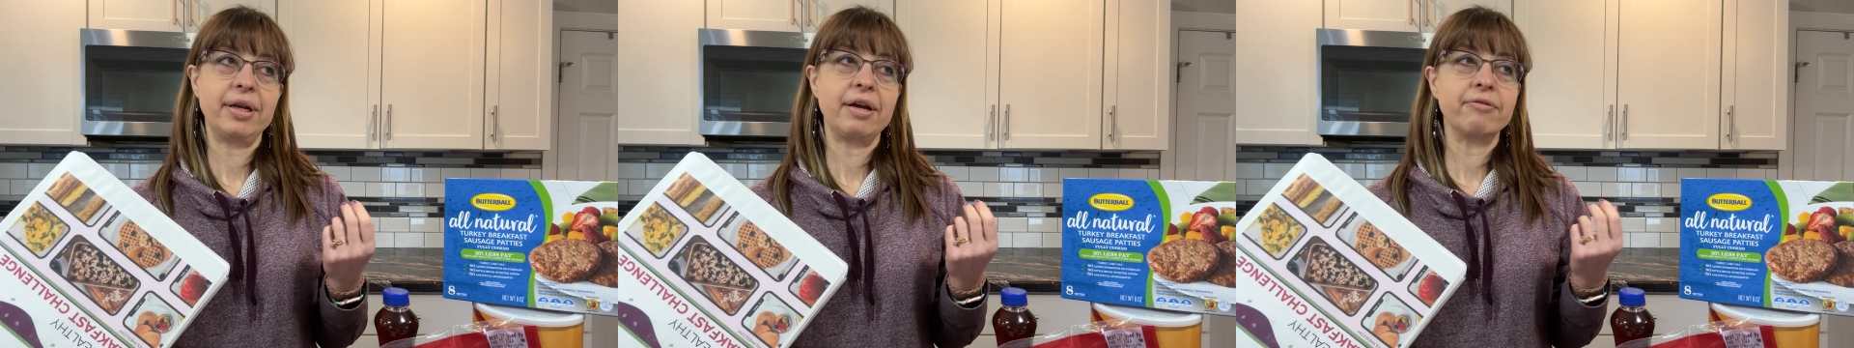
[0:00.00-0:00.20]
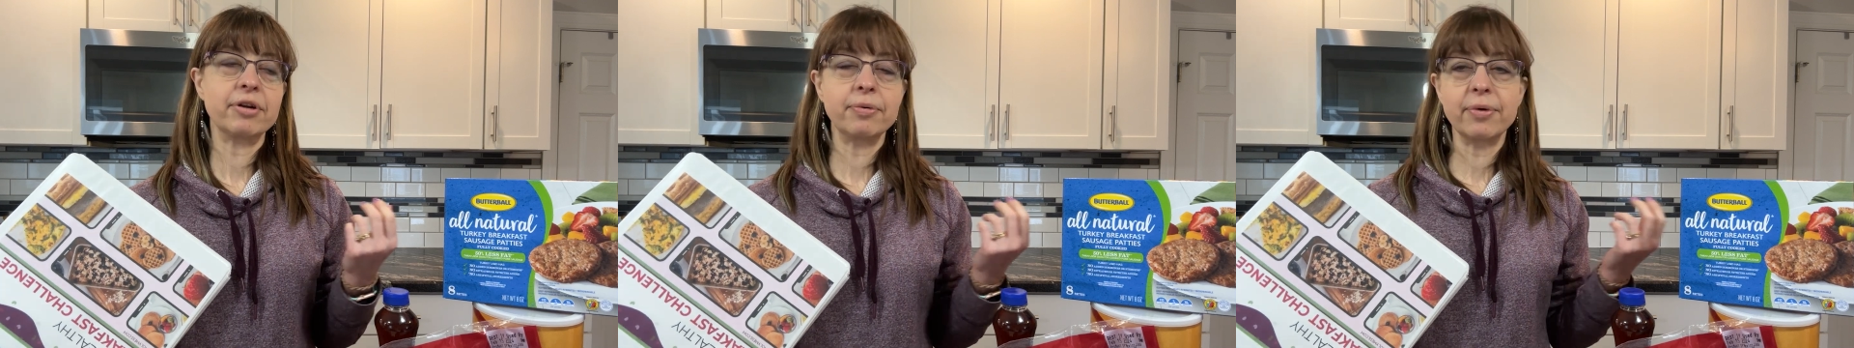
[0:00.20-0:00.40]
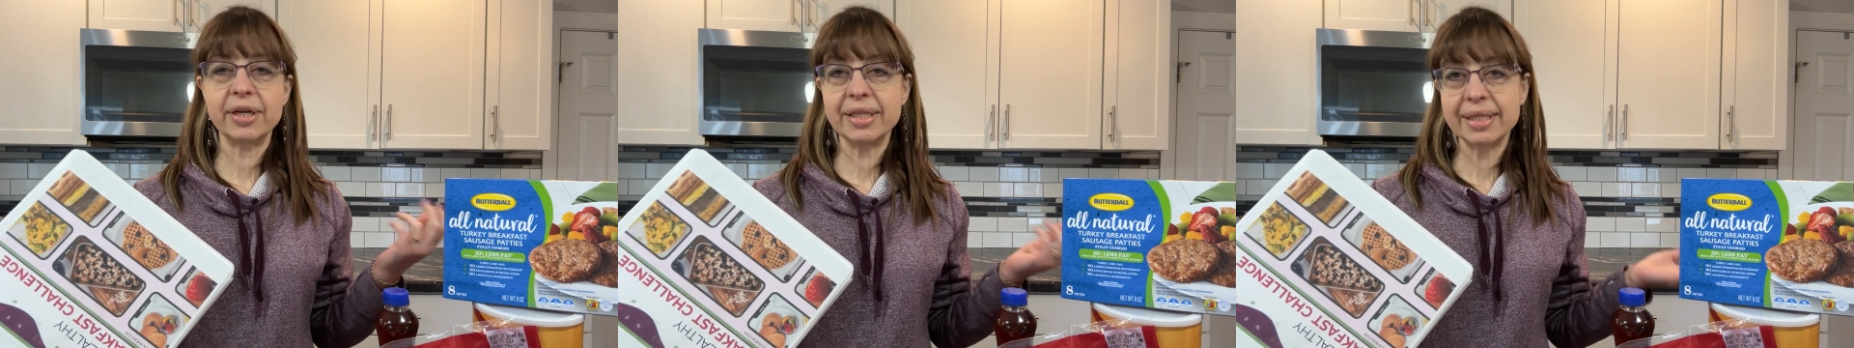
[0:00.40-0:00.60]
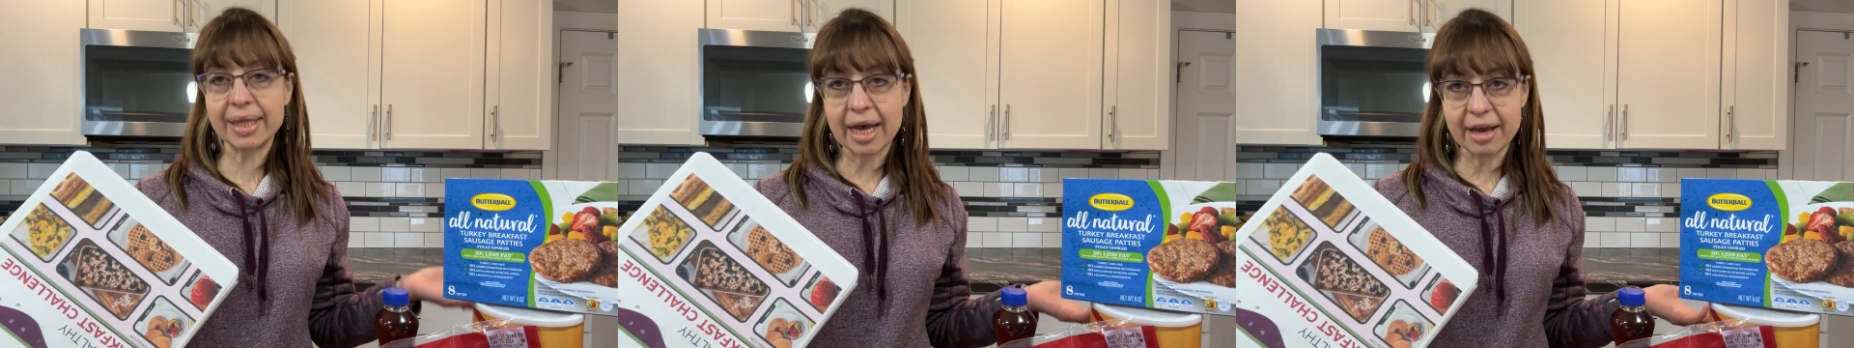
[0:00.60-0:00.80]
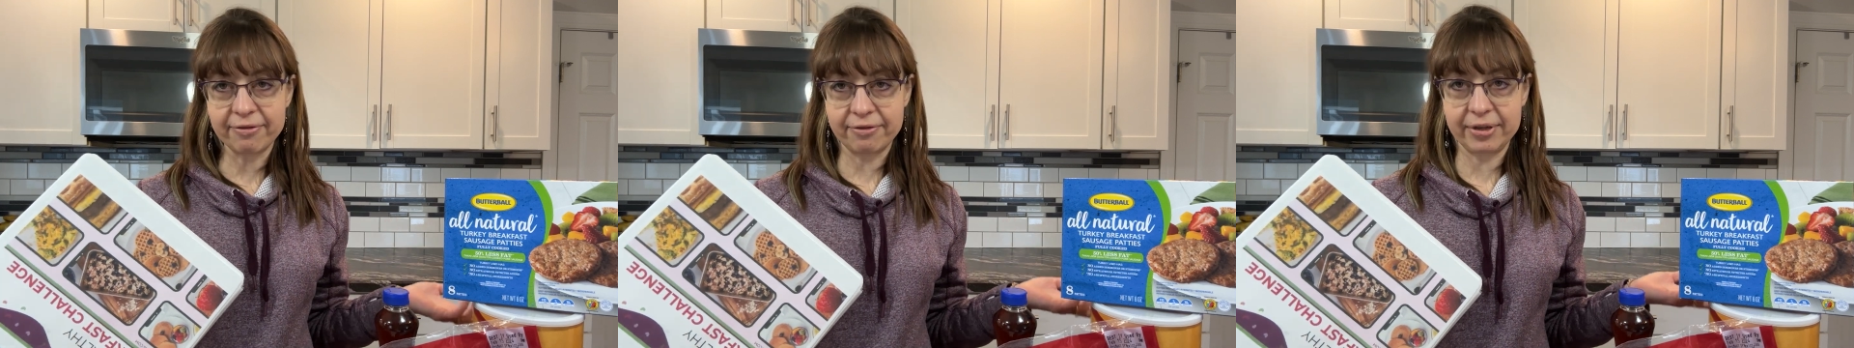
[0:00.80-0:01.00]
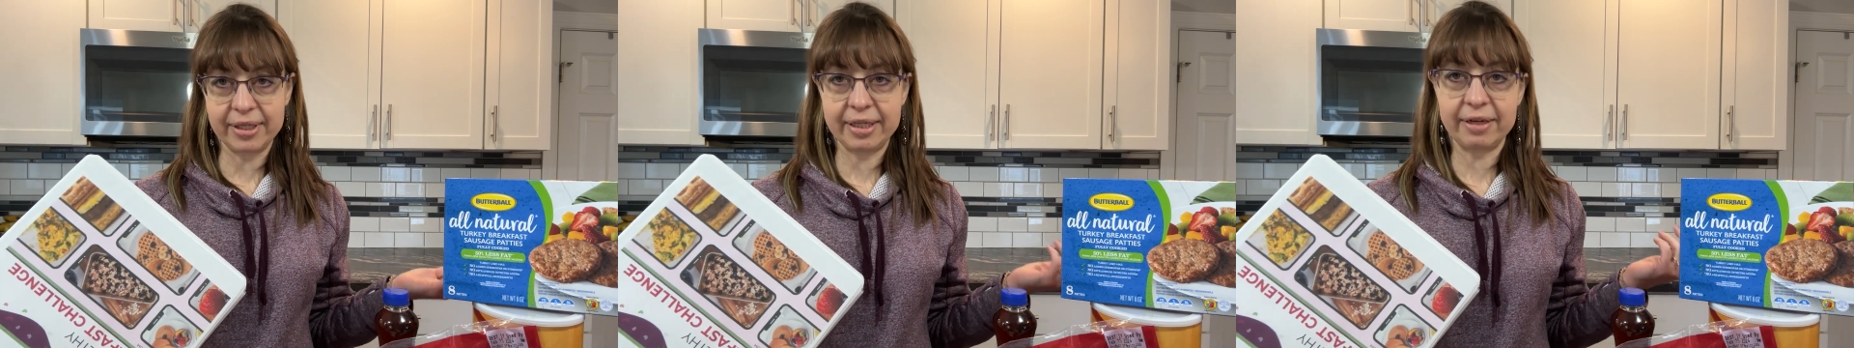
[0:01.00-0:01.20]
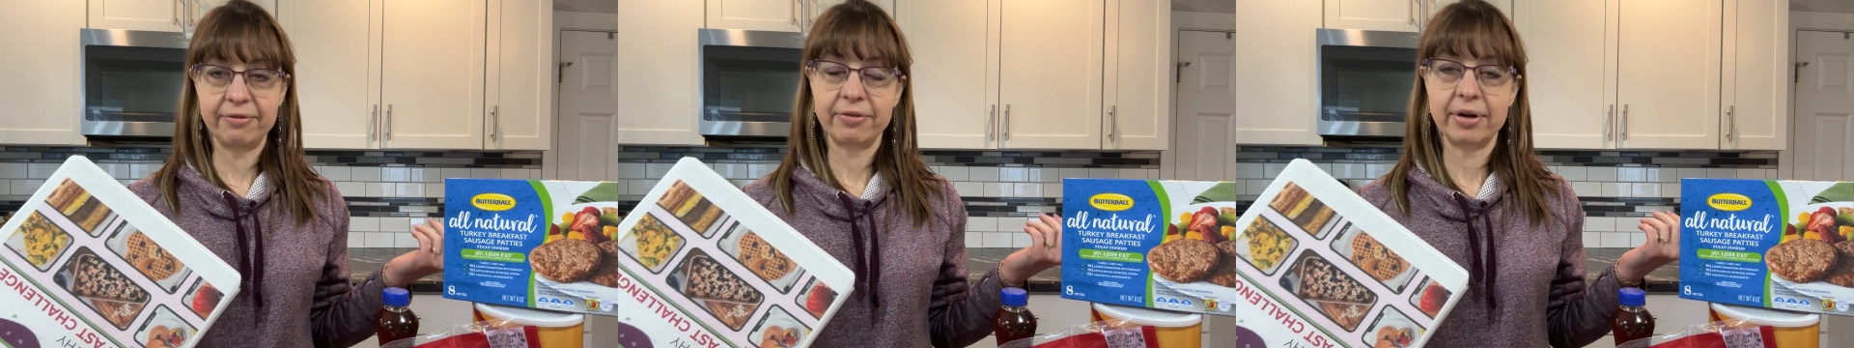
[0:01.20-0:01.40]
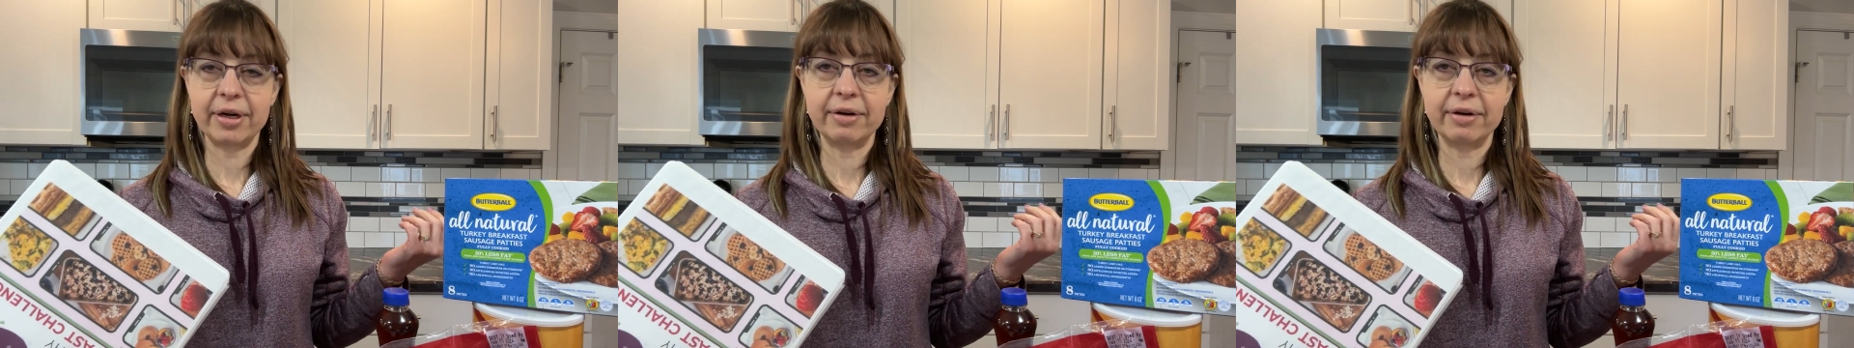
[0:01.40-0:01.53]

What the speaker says: Everyone's life is different.